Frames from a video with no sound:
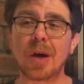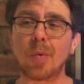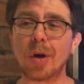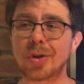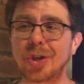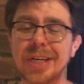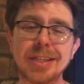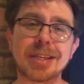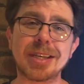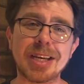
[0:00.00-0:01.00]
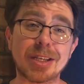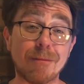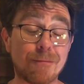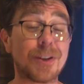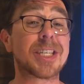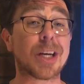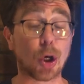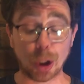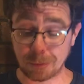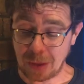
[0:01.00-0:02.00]
was Jesus'
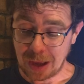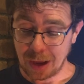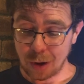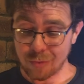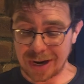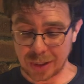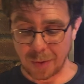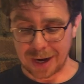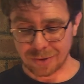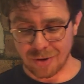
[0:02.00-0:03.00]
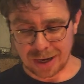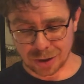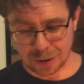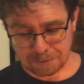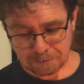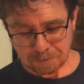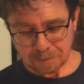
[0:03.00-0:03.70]
physical resurrection.